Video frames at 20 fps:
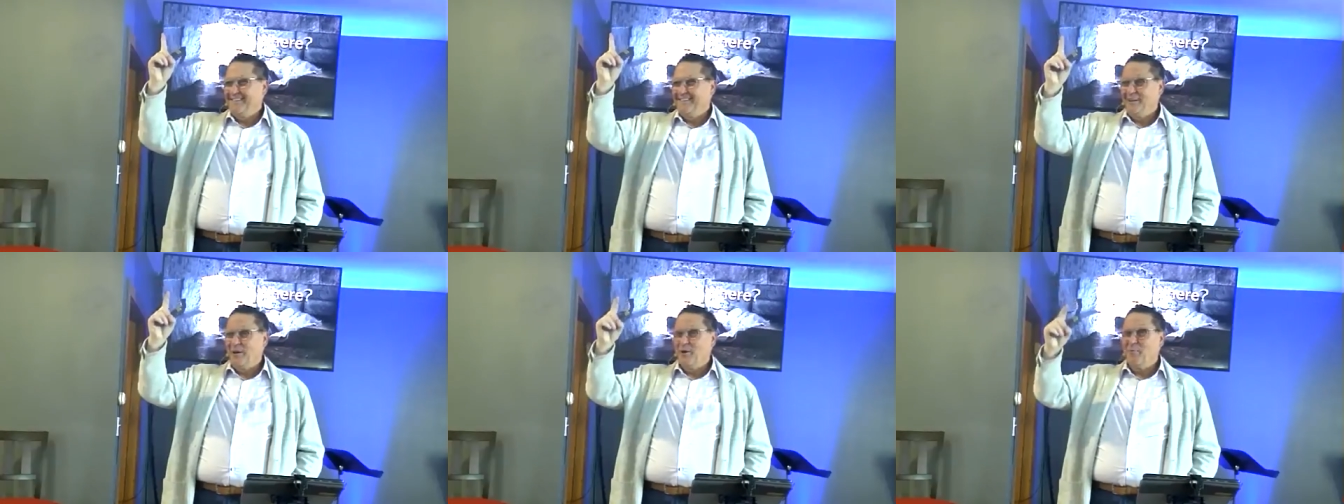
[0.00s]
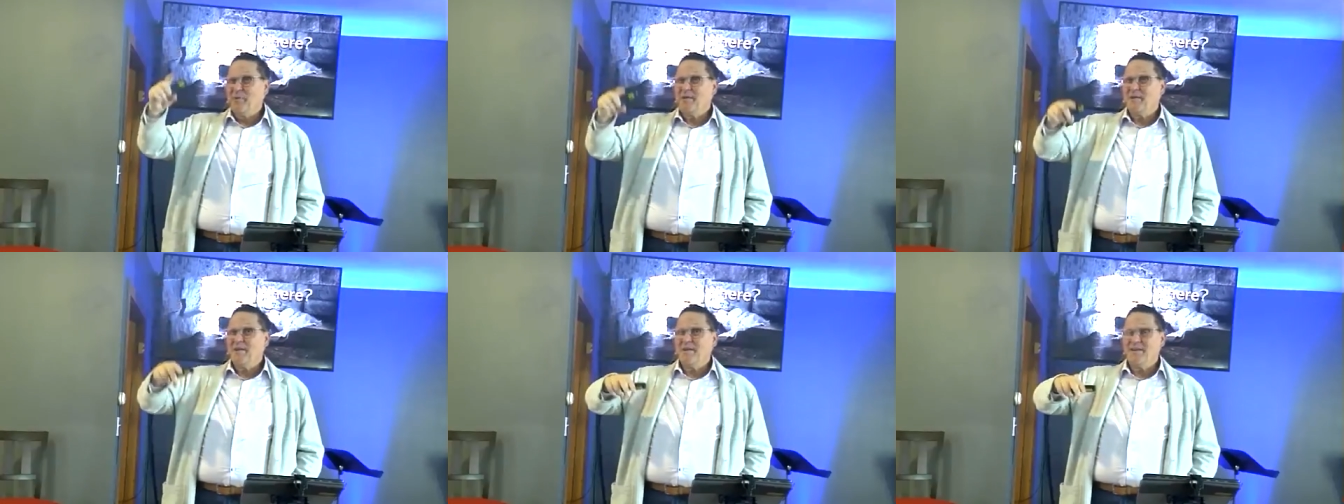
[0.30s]

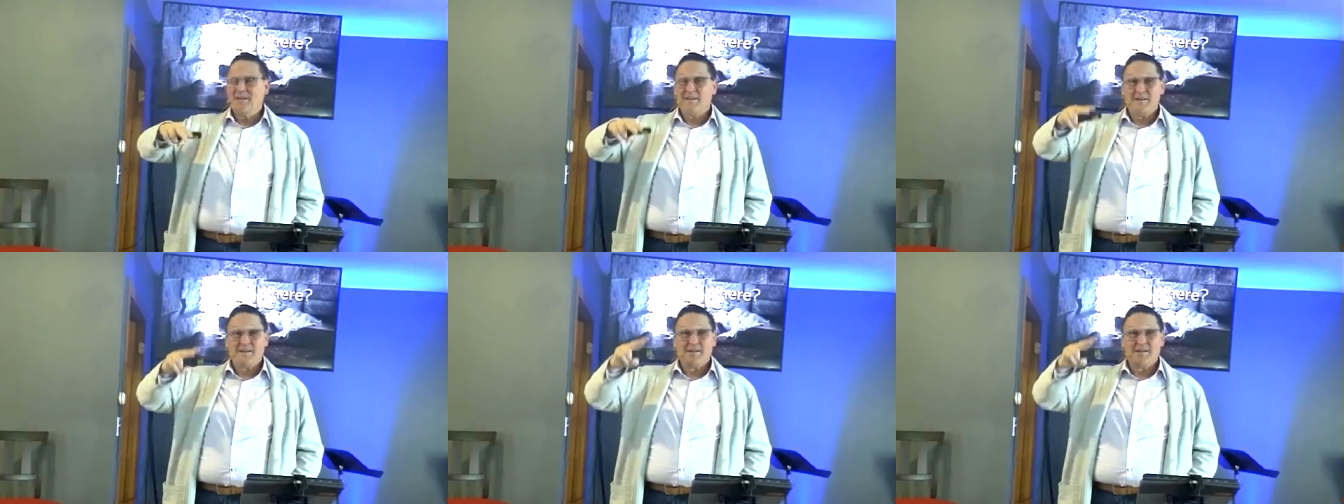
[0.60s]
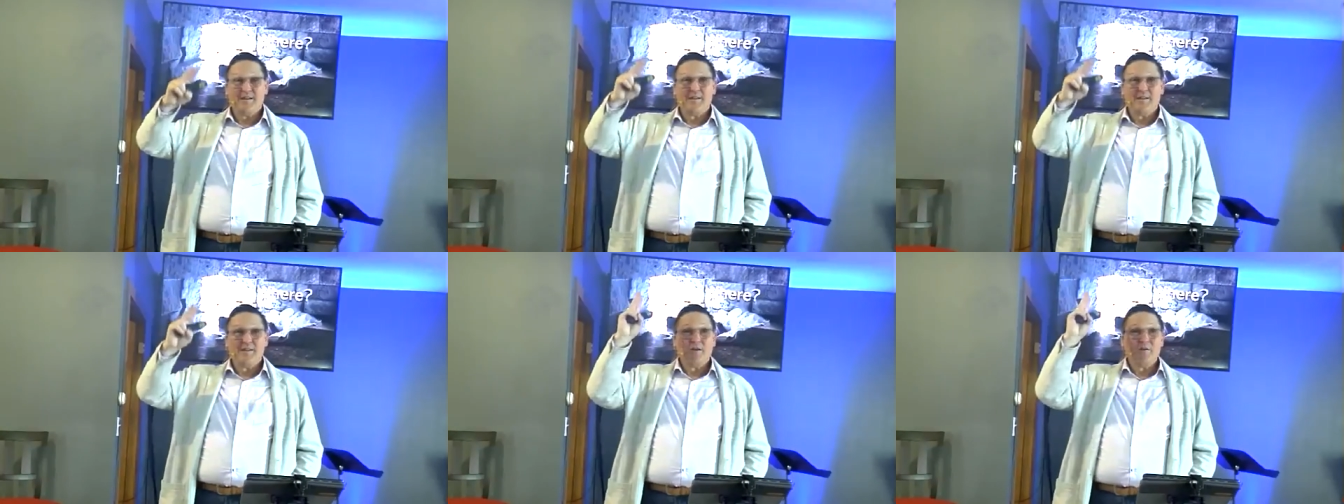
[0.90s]
Letter B,
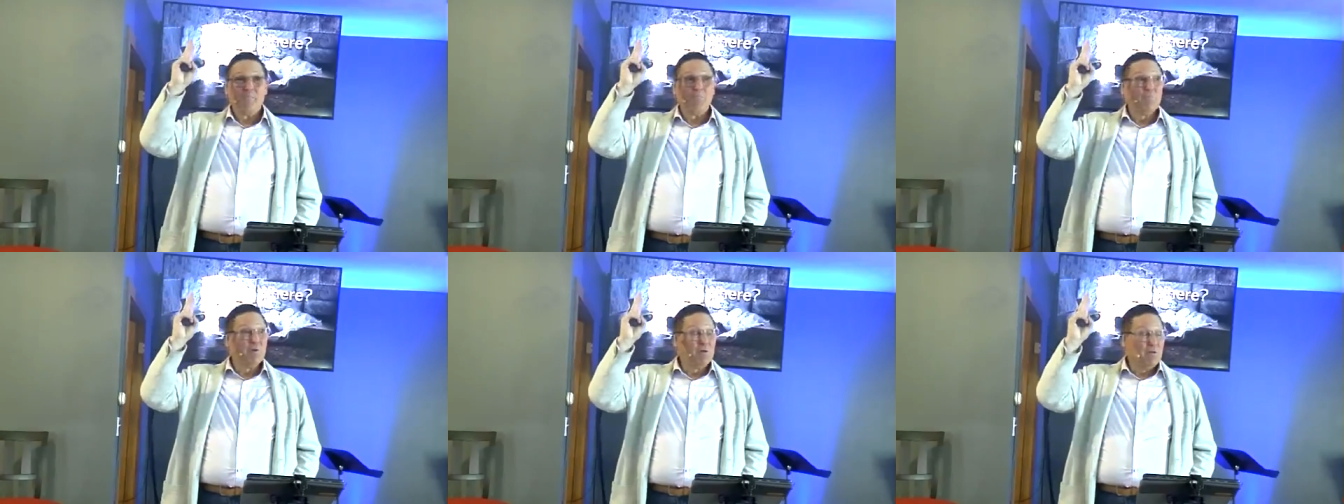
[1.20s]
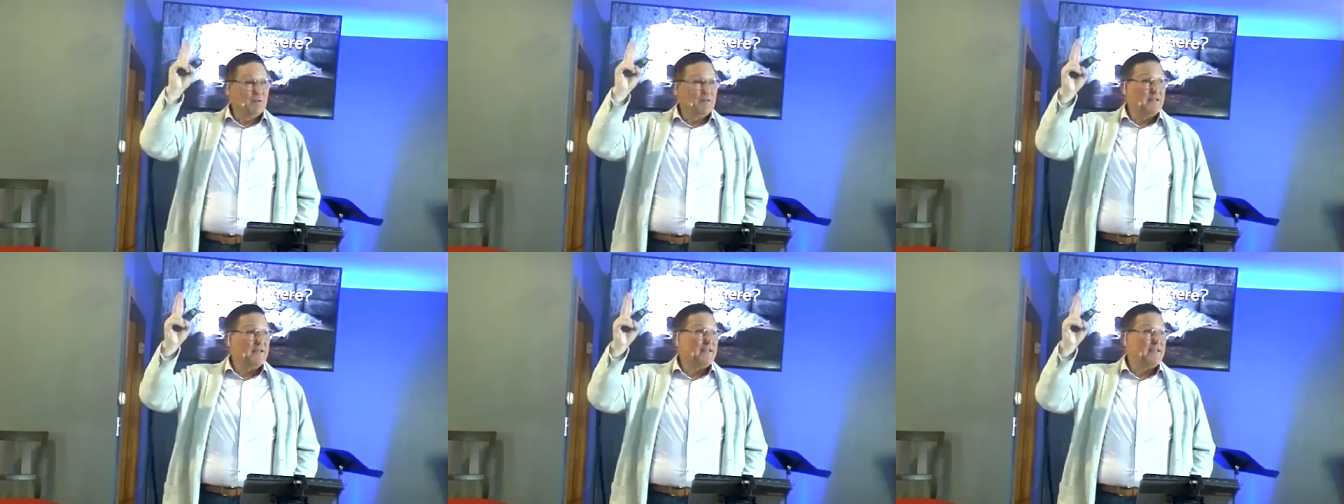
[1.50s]

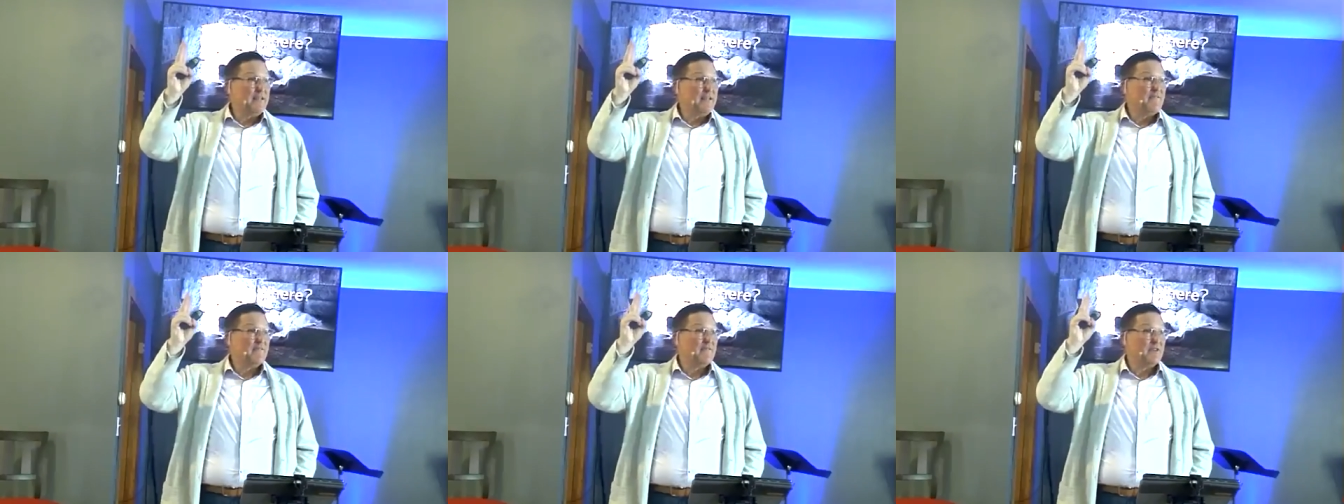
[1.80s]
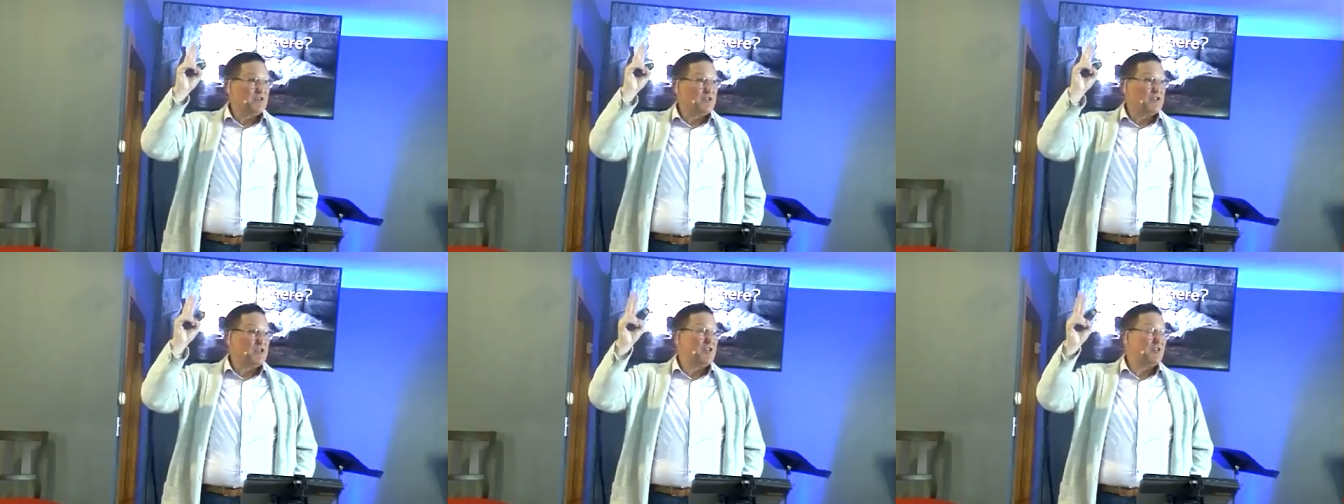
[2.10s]
believe
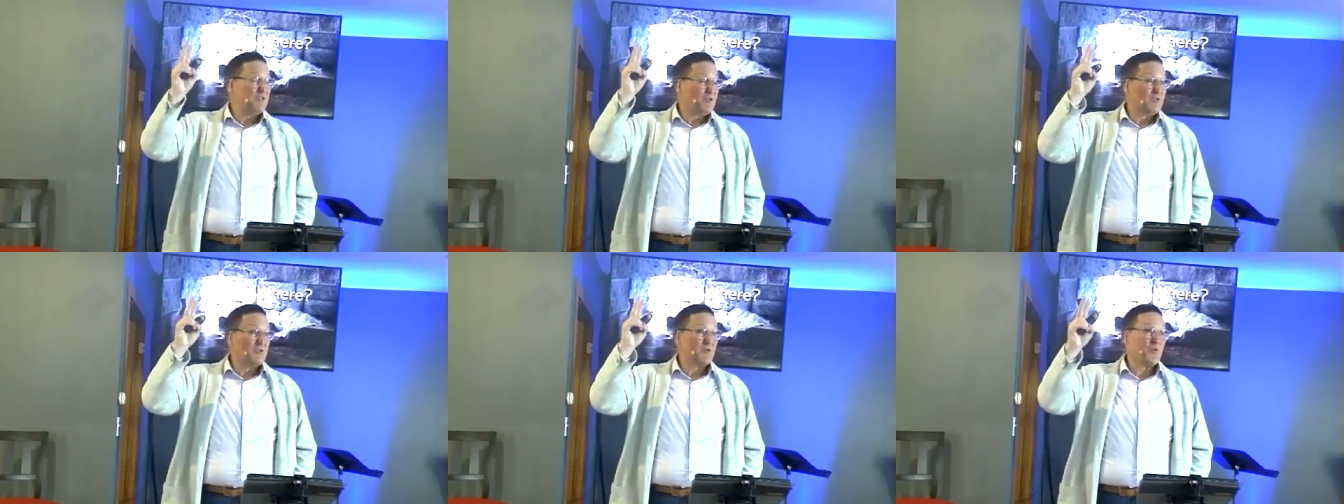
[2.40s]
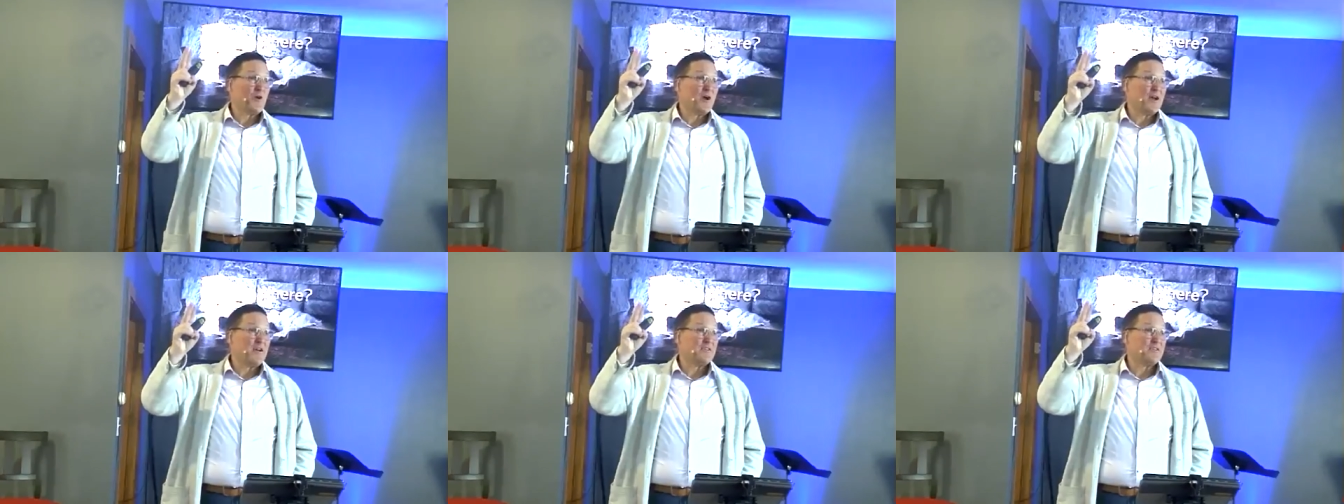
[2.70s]
that Jesus
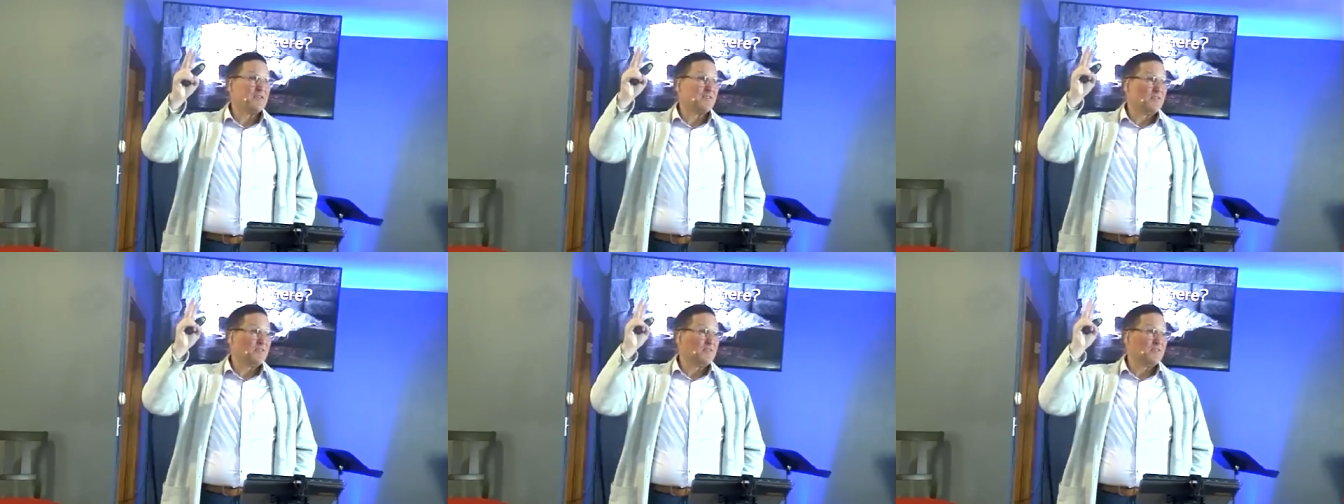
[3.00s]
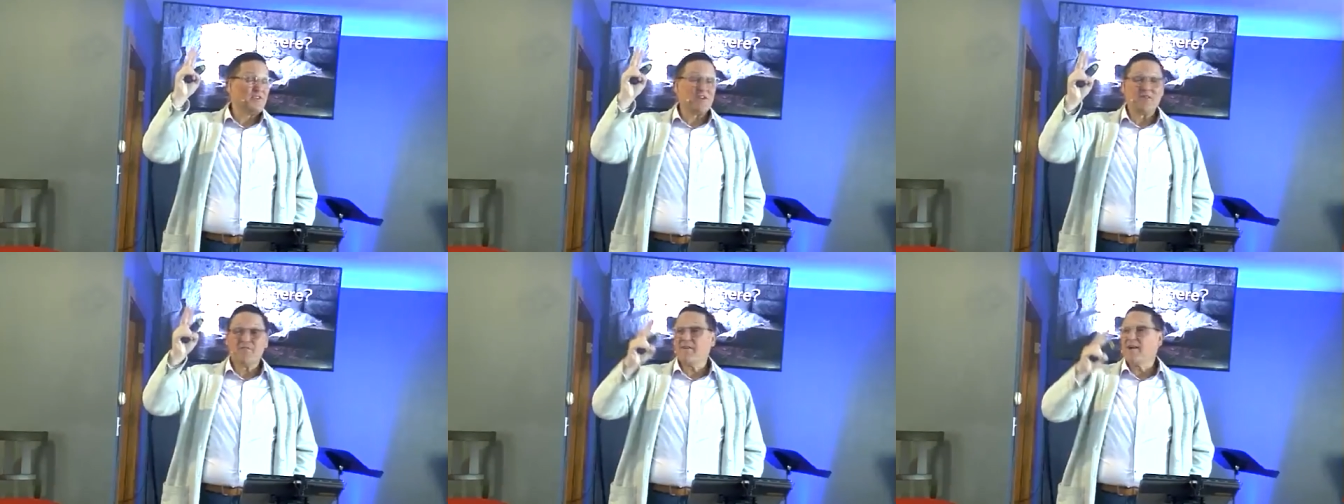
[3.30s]
Christ is the
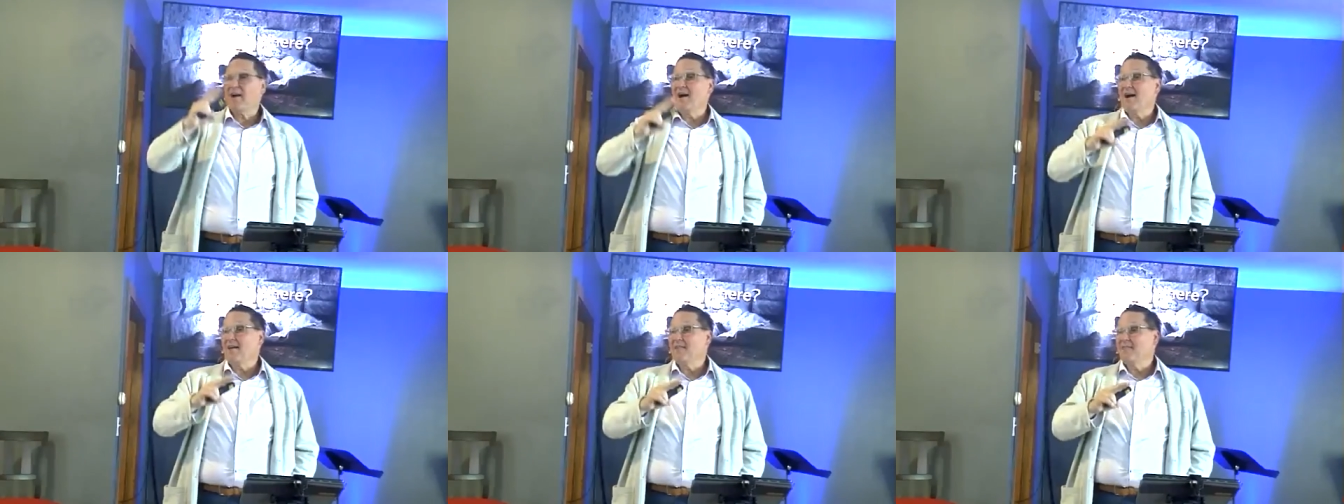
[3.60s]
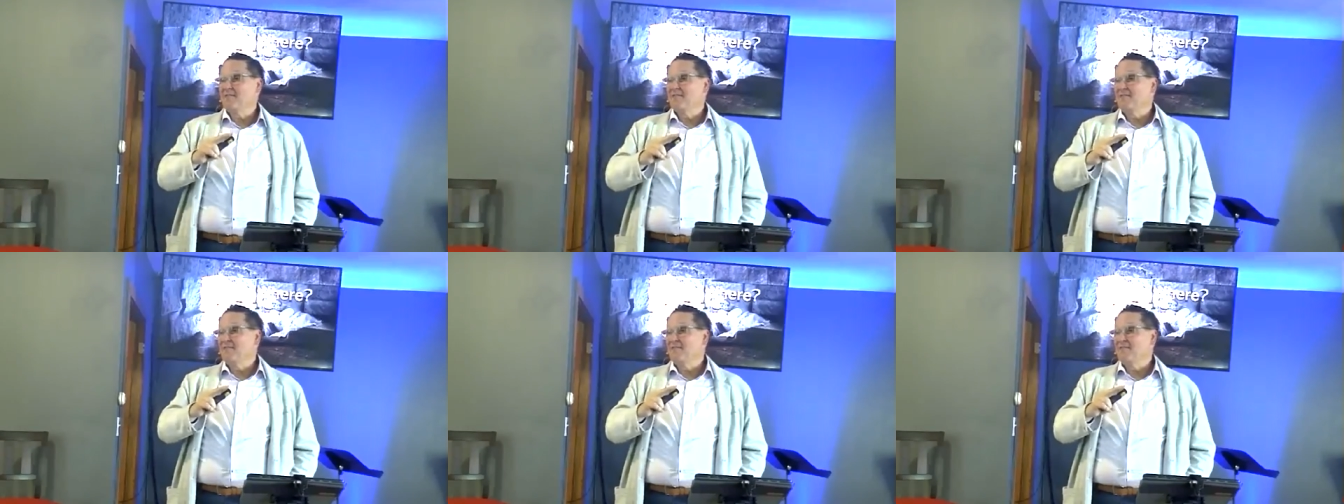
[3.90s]
Son of God,